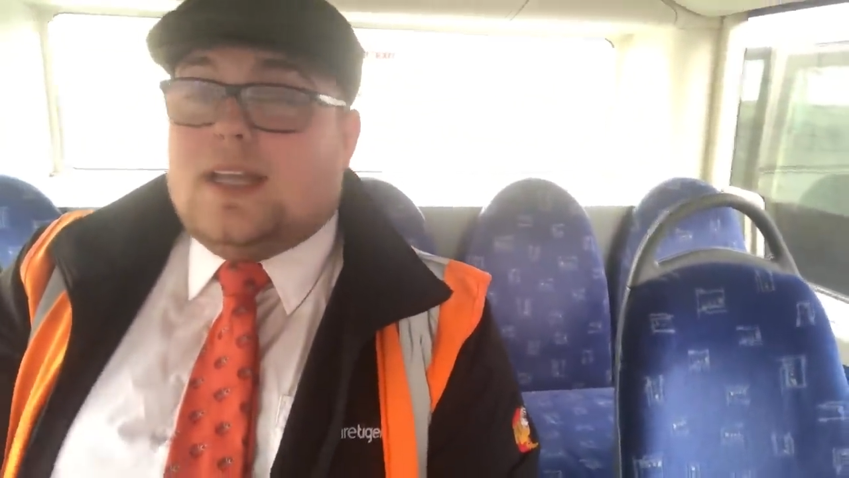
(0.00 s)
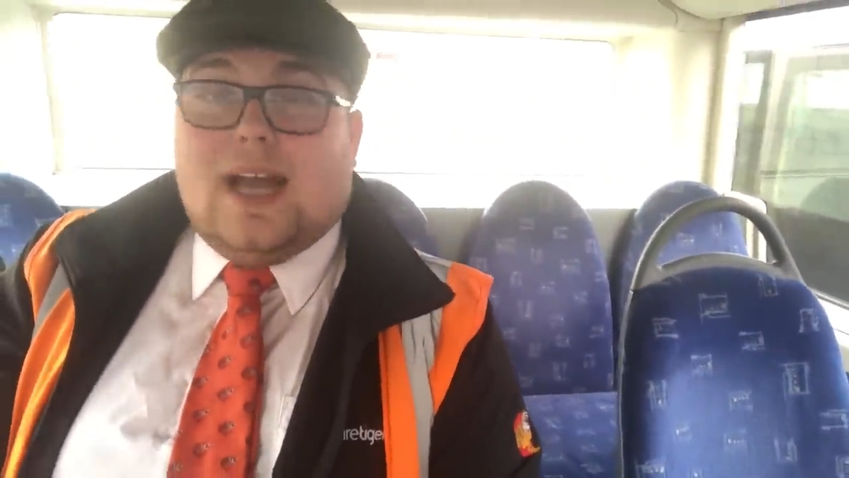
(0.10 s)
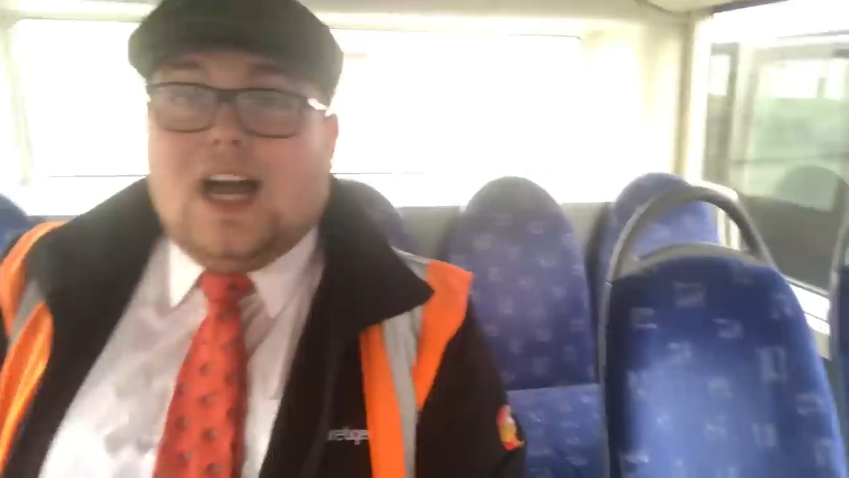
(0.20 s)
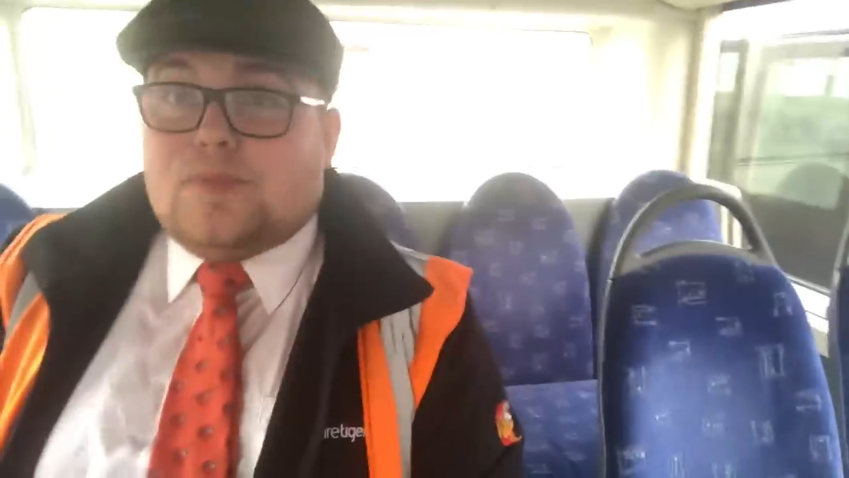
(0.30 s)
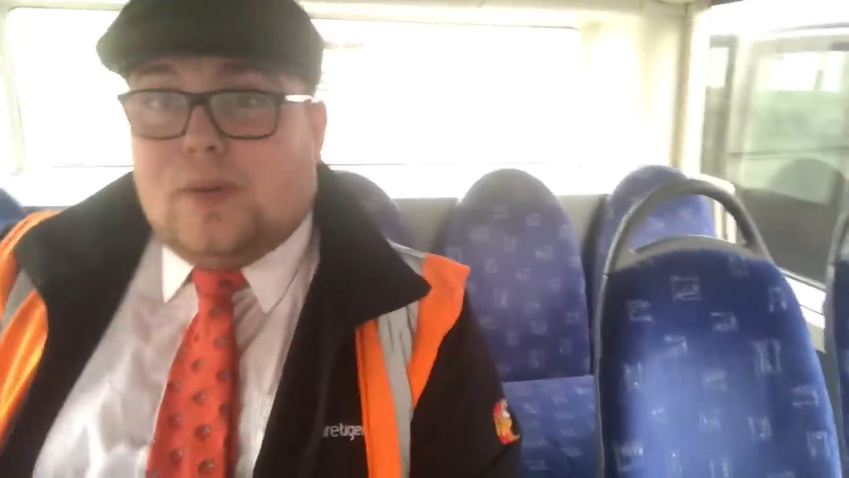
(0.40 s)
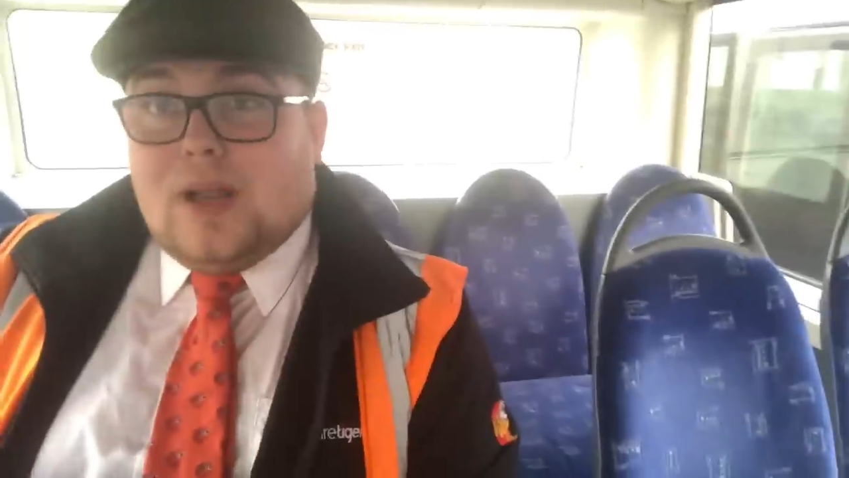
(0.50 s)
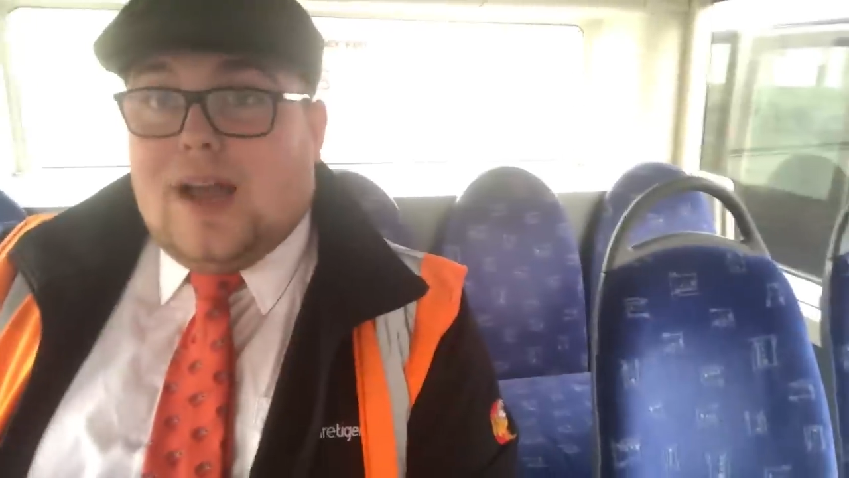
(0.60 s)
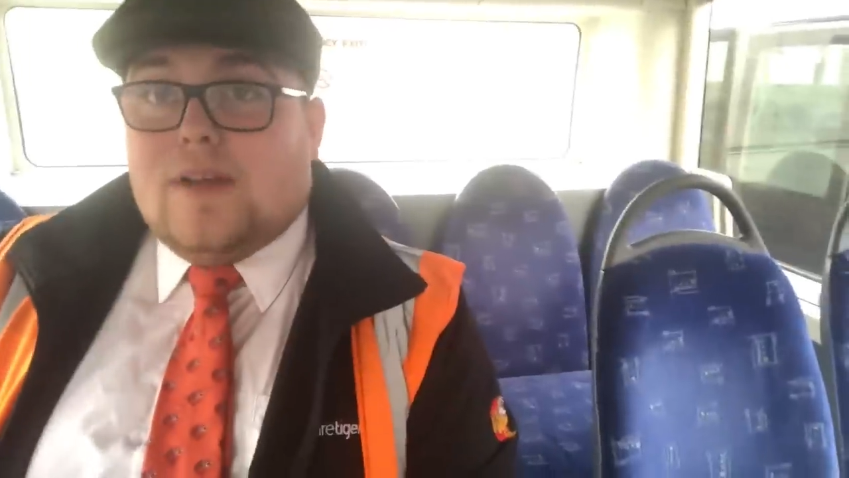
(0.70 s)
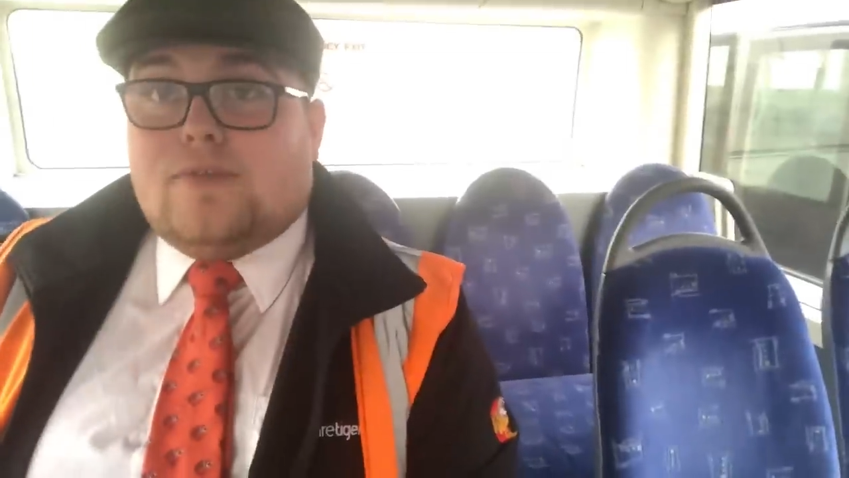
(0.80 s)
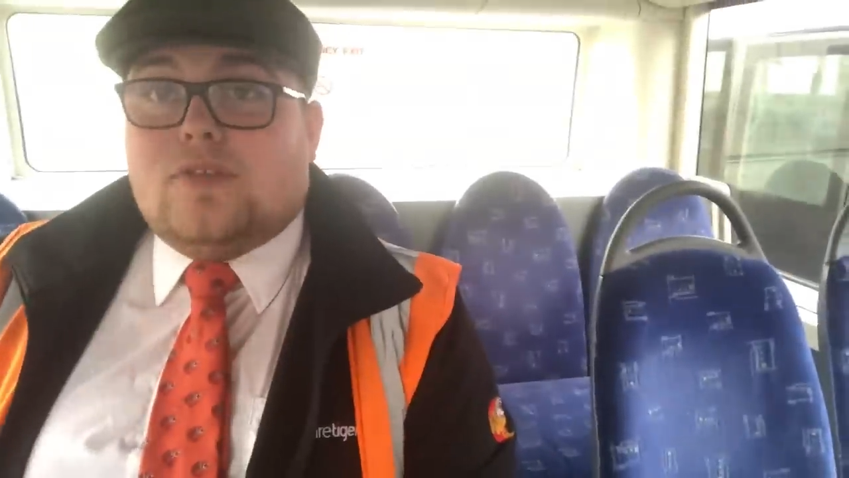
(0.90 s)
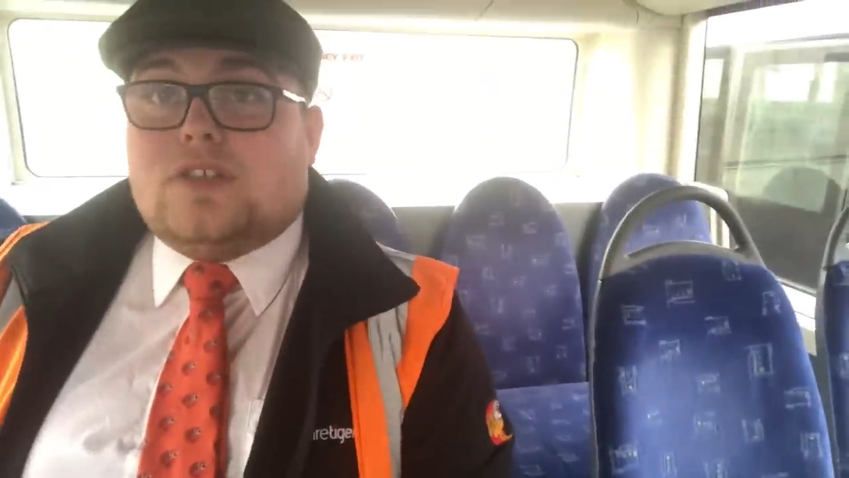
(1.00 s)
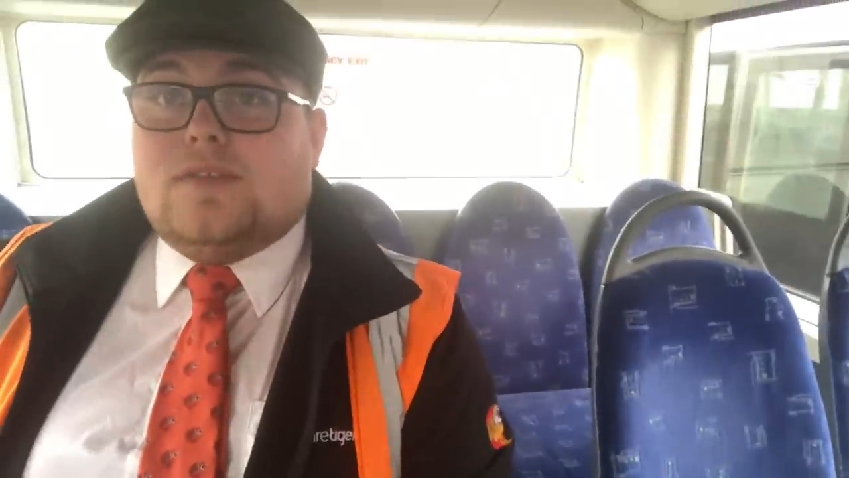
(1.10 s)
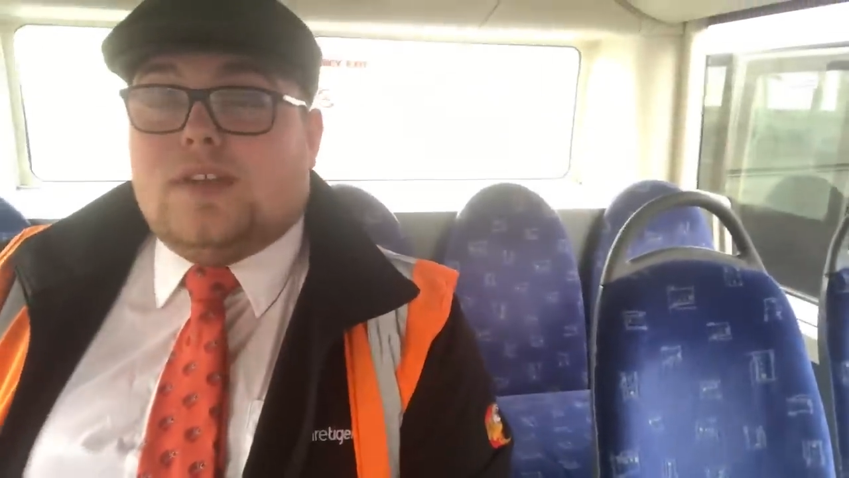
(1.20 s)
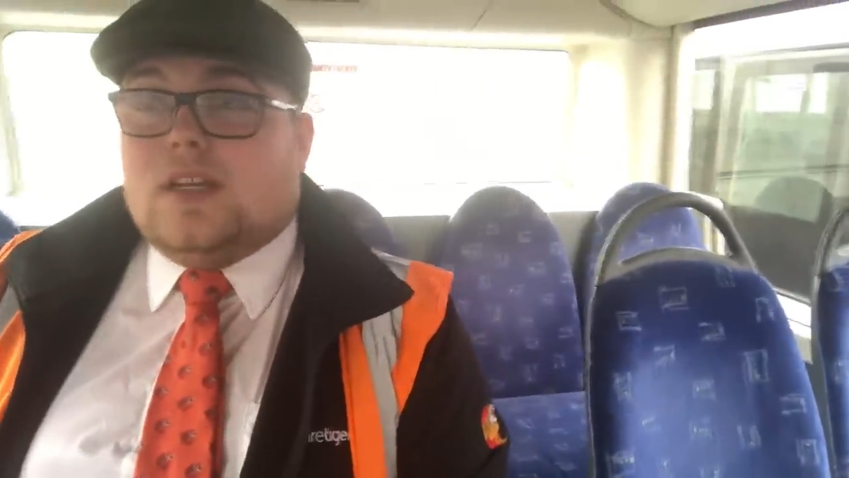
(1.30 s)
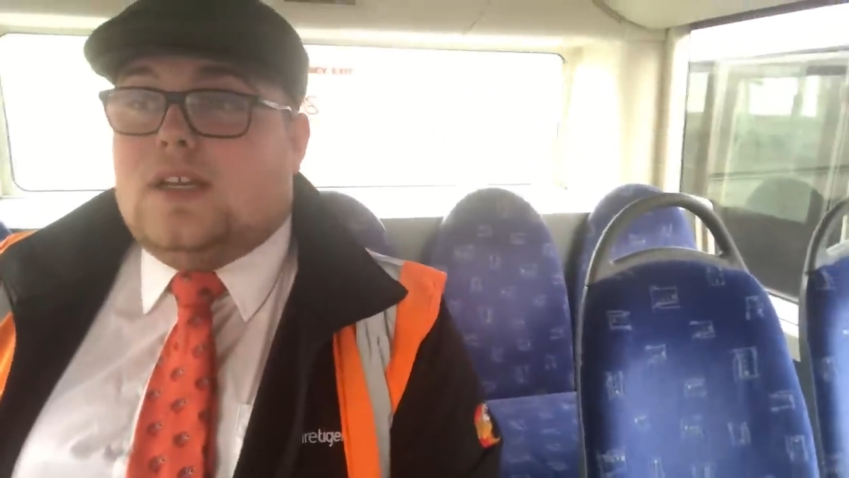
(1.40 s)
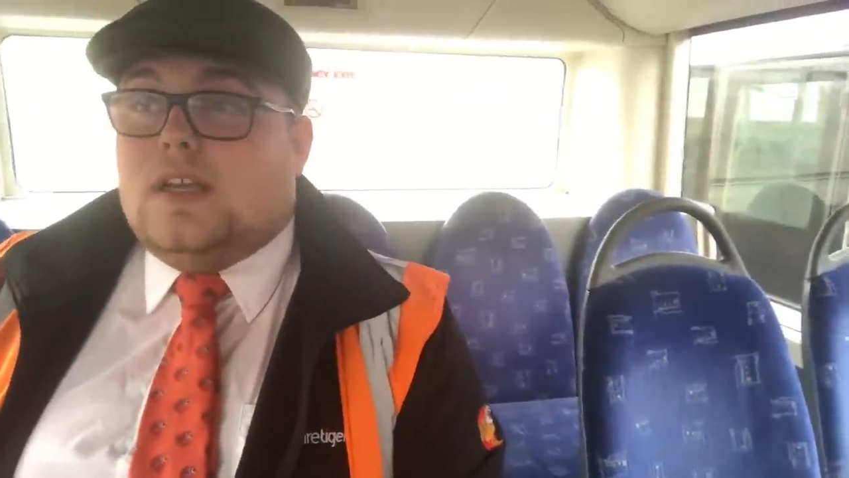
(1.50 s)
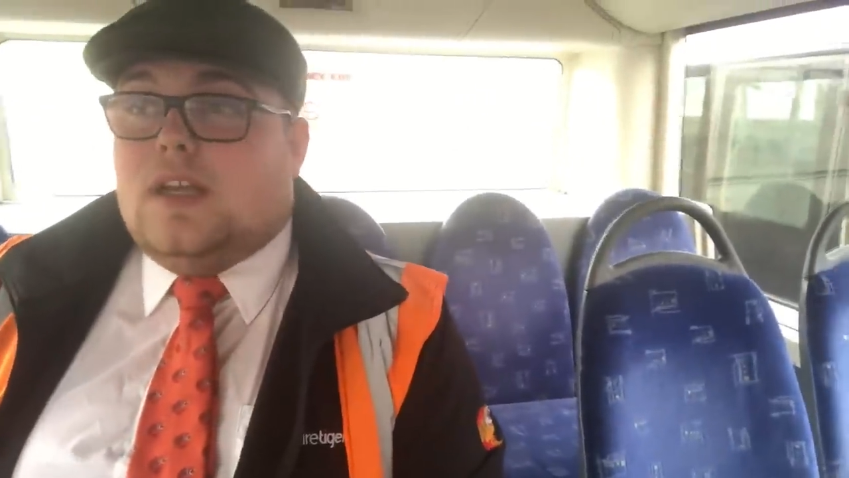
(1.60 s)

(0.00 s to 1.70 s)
Cars pull out in front of you.